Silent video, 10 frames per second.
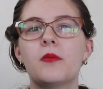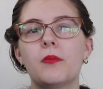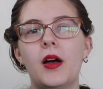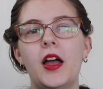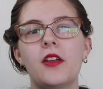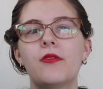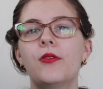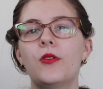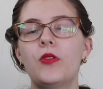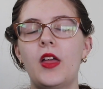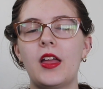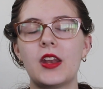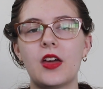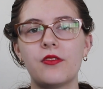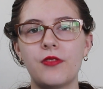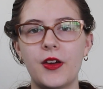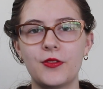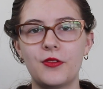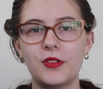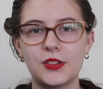My fourth and
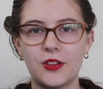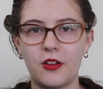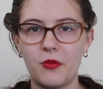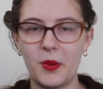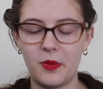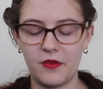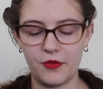final sock whip